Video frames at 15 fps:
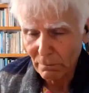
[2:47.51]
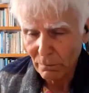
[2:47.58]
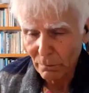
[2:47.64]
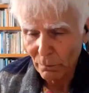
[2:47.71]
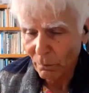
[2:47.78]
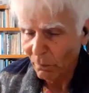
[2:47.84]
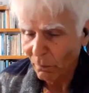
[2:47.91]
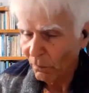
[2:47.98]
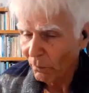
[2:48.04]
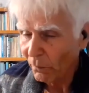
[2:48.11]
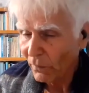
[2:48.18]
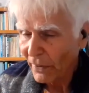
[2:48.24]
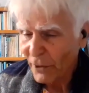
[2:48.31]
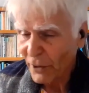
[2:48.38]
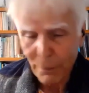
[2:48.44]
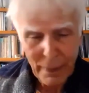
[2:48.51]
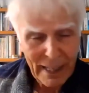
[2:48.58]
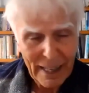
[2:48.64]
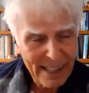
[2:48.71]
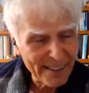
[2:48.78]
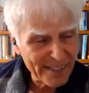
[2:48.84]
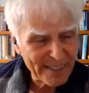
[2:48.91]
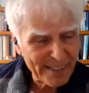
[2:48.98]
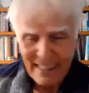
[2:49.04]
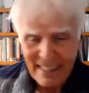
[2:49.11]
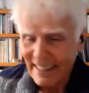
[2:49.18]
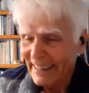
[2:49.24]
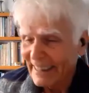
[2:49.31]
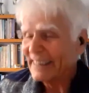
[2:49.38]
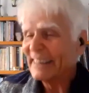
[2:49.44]
The past
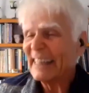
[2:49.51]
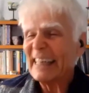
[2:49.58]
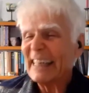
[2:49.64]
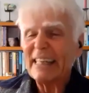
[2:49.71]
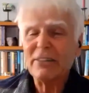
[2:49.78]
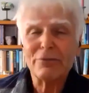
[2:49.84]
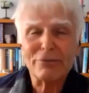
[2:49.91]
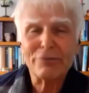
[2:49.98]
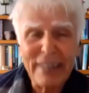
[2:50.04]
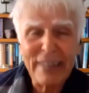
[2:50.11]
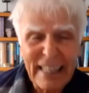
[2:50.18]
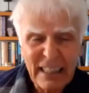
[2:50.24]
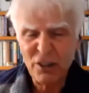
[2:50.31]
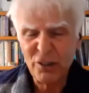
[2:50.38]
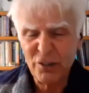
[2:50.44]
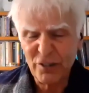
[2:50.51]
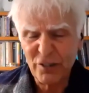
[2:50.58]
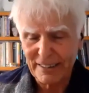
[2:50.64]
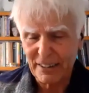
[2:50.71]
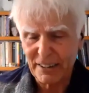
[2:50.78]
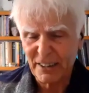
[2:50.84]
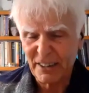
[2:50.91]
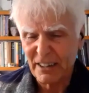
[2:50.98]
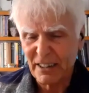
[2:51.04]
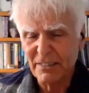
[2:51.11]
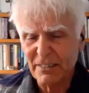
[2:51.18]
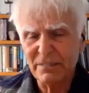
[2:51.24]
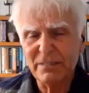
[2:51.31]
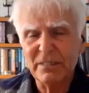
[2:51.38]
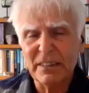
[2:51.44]
is irrelevant
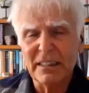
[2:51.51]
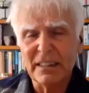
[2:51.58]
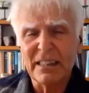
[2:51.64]
in